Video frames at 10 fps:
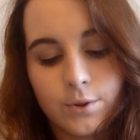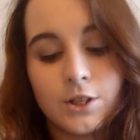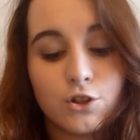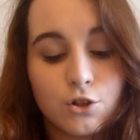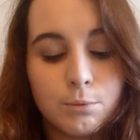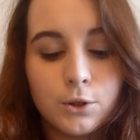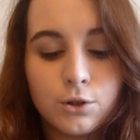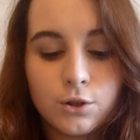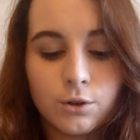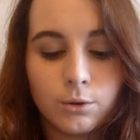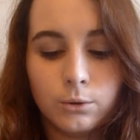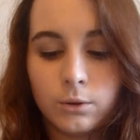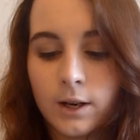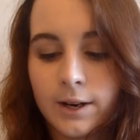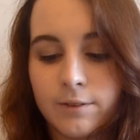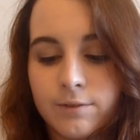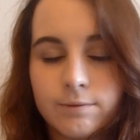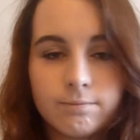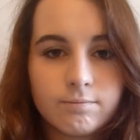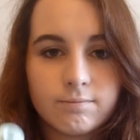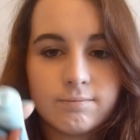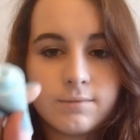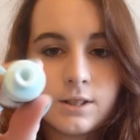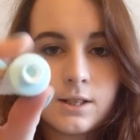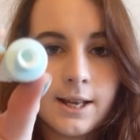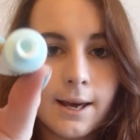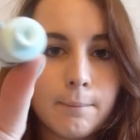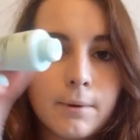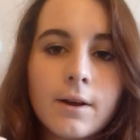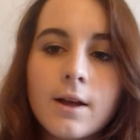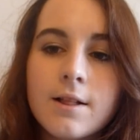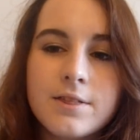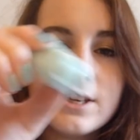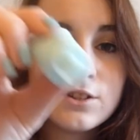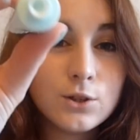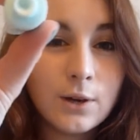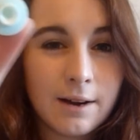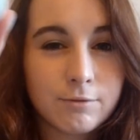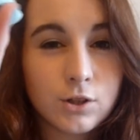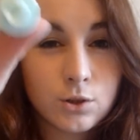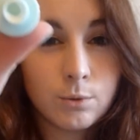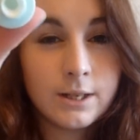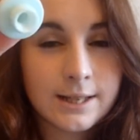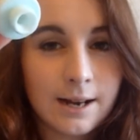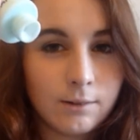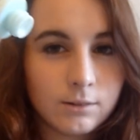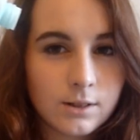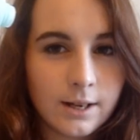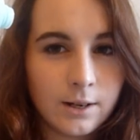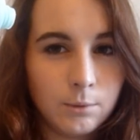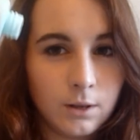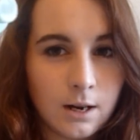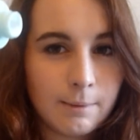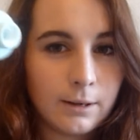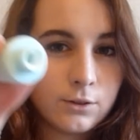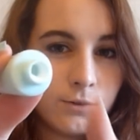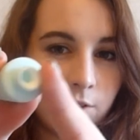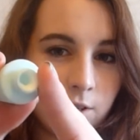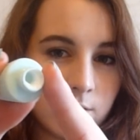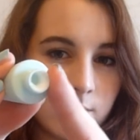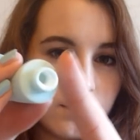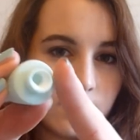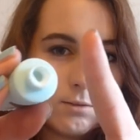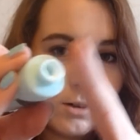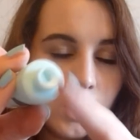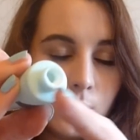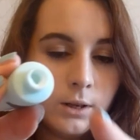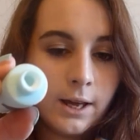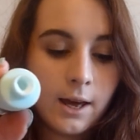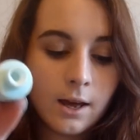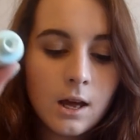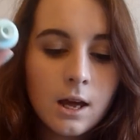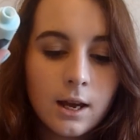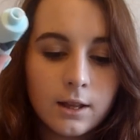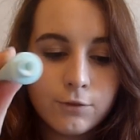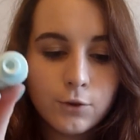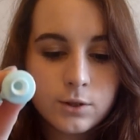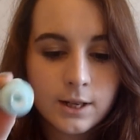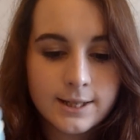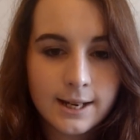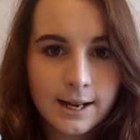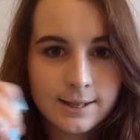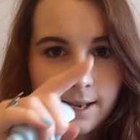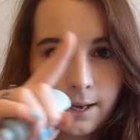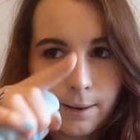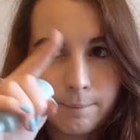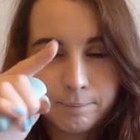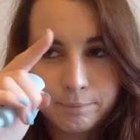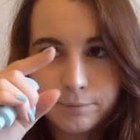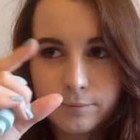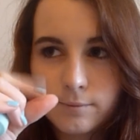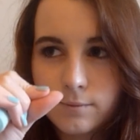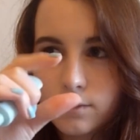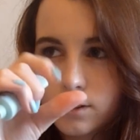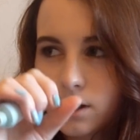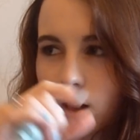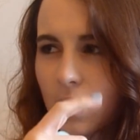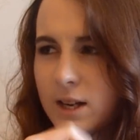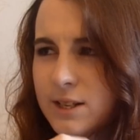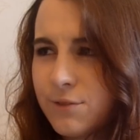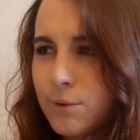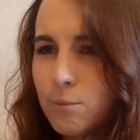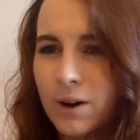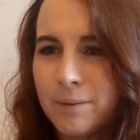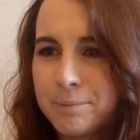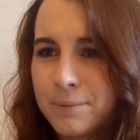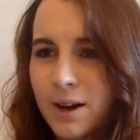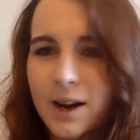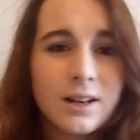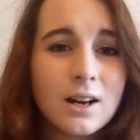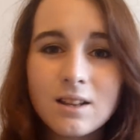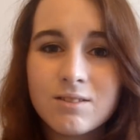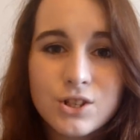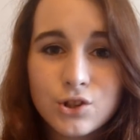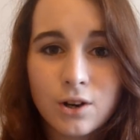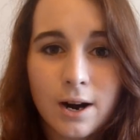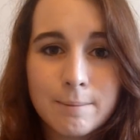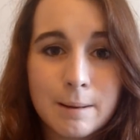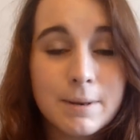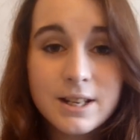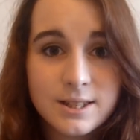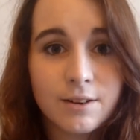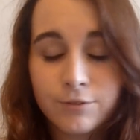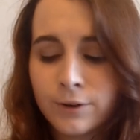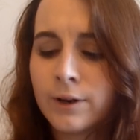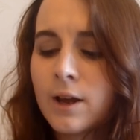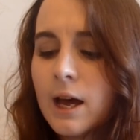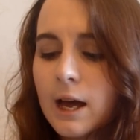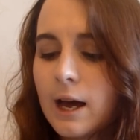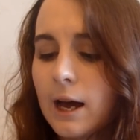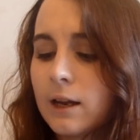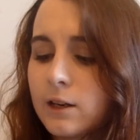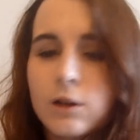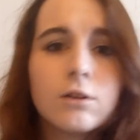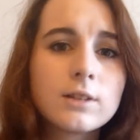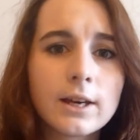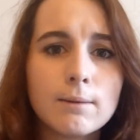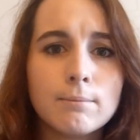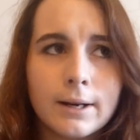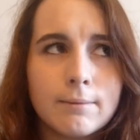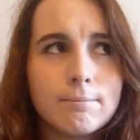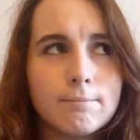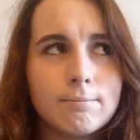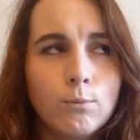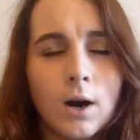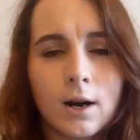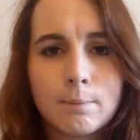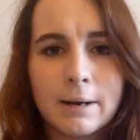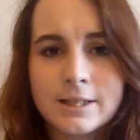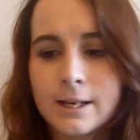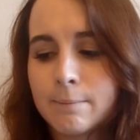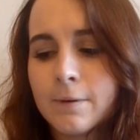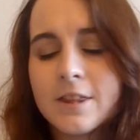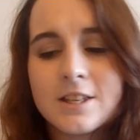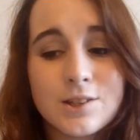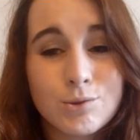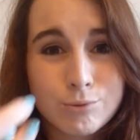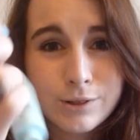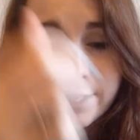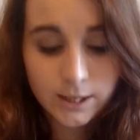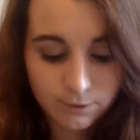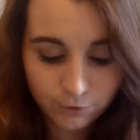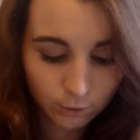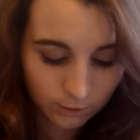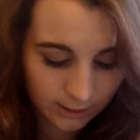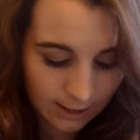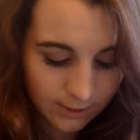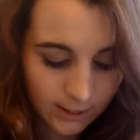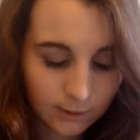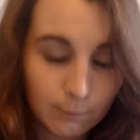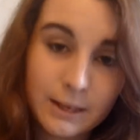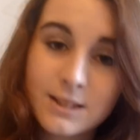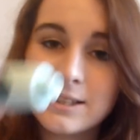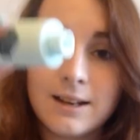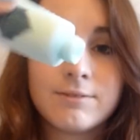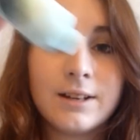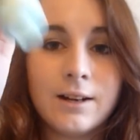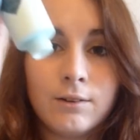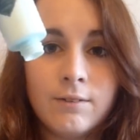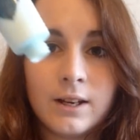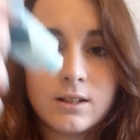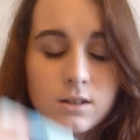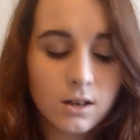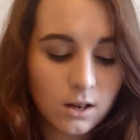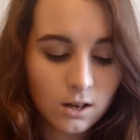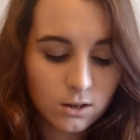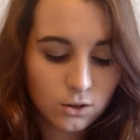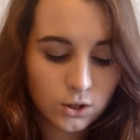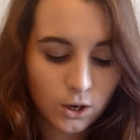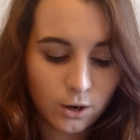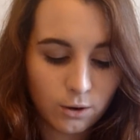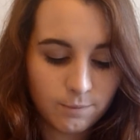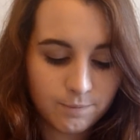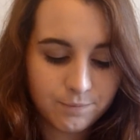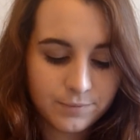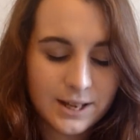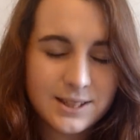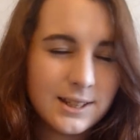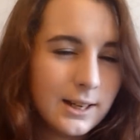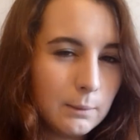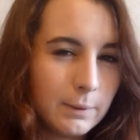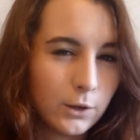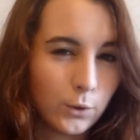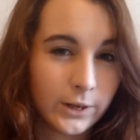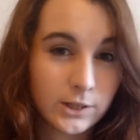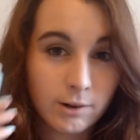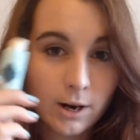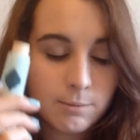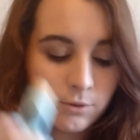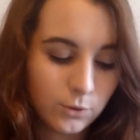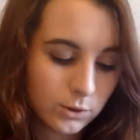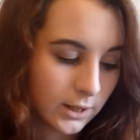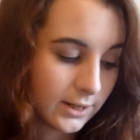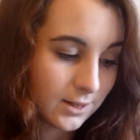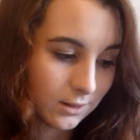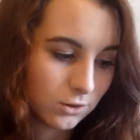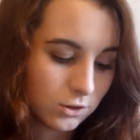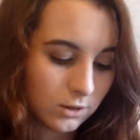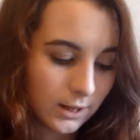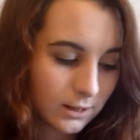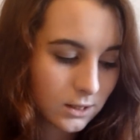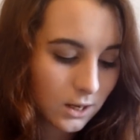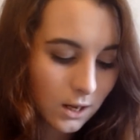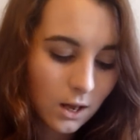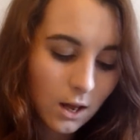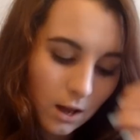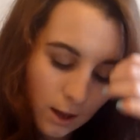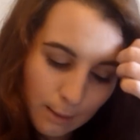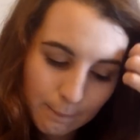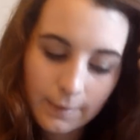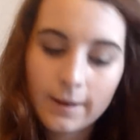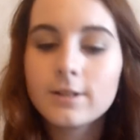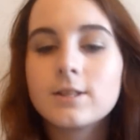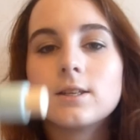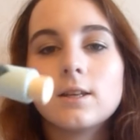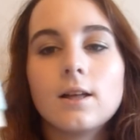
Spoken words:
distributional kind of tip. This you have to squeeze out and it will come out of this hole here. In the full size it has a different one. I can't even describe it, but it's different and it looks like it might work better, but this is really difficult to get the little bits left out of it, so that's a little bit annoying. So I hope the full size doesn't do that. But